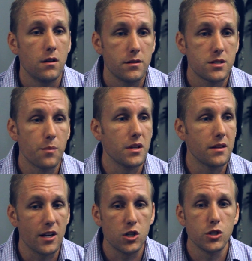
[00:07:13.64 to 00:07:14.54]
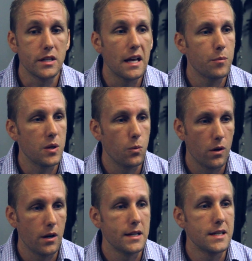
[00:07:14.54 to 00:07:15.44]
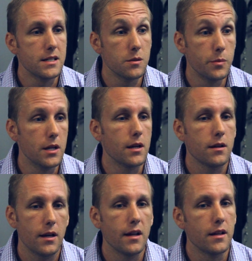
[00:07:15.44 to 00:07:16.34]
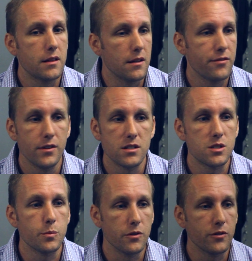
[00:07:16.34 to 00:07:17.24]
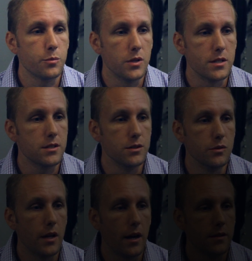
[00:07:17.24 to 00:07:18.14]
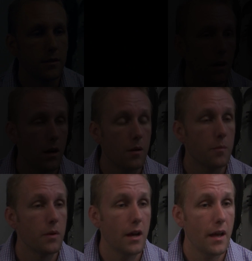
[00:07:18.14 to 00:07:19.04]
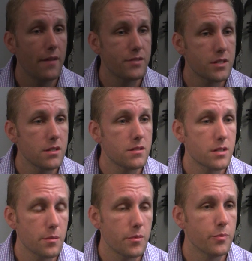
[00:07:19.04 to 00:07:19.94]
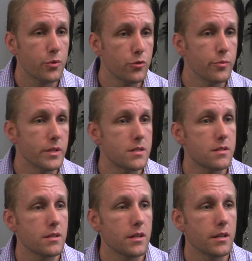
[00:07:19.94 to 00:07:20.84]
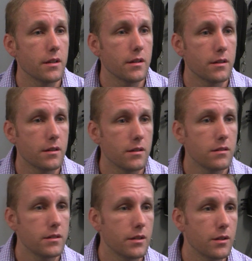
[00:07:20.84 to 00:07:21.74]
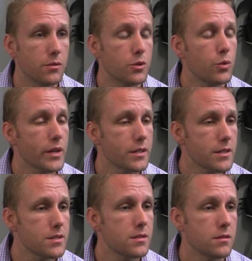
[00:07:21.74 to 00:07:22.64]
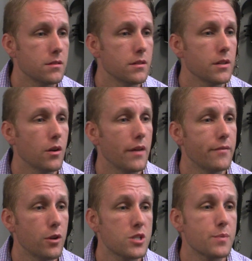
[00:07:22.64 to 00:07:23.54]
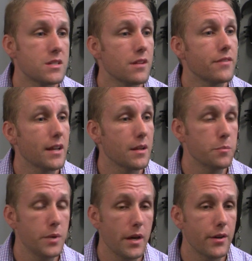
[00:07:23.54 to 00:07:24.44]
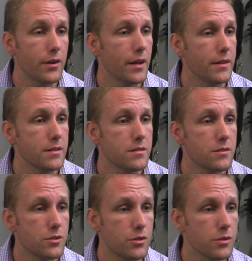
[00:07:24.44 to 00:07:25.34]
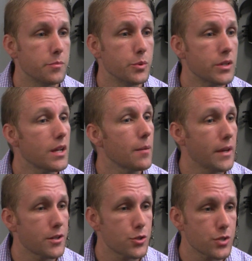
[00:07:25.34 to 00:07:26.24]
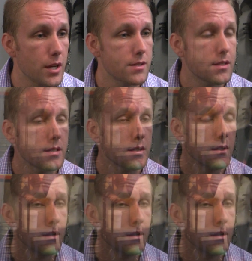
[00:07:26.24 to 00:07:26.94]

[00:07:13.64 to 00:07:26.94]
something that could get me where I need to be, and I think FIT is the perfect place to do that. I have seen some improvements in quickness. I've noticed myself getting better at certain boot camp exercises